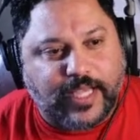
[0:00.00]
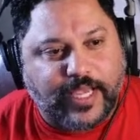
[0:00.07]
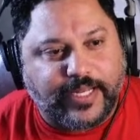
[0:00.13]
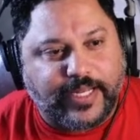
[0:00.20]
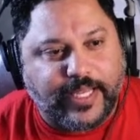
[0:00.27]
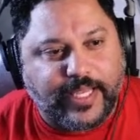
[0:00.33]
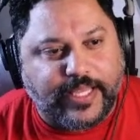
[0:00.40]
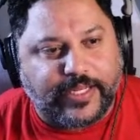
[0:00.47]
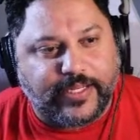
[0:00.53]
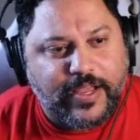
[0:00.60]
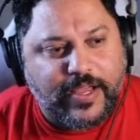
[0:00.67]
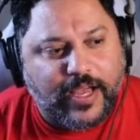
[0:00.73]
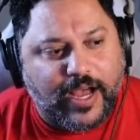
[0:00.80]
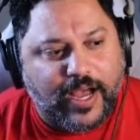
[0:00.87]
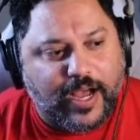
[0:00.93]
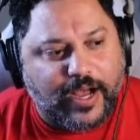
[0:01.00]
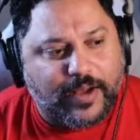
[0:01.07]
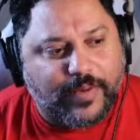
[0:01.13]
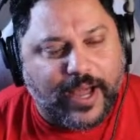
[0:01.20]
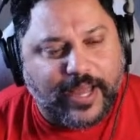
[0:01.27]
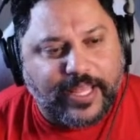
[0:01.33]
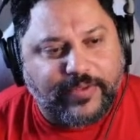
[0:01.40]
in,
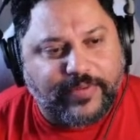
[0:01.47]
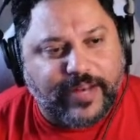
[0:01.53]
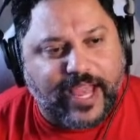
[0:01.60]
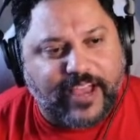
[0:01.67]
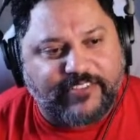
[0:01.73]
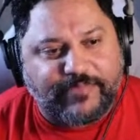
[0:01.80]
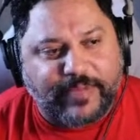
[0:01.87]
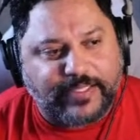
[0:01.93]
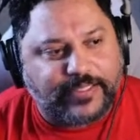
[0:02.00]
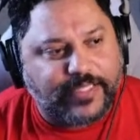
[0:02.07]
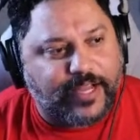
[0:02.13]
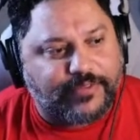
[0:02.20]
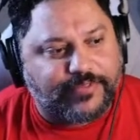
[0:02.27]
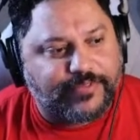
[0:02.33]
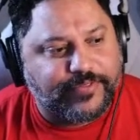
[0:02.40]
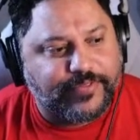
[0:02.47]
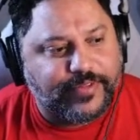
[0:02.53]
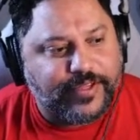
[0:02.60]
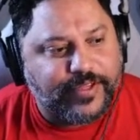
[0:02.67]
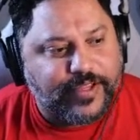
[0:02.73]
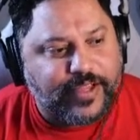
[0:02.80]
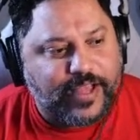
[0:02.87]
I didn't even have my stuff.
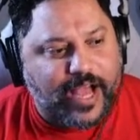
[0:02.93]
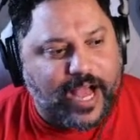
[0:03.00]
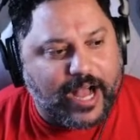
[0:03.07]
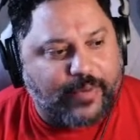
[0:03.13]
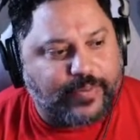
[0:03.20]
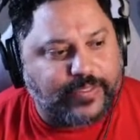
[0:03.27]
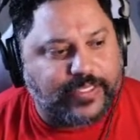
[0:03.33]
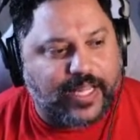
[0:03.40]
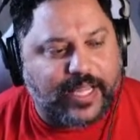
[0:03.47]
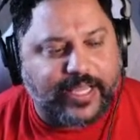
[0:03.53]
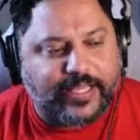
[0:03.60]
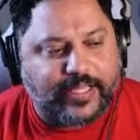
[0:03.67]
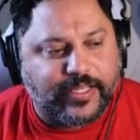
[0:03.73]
I was like,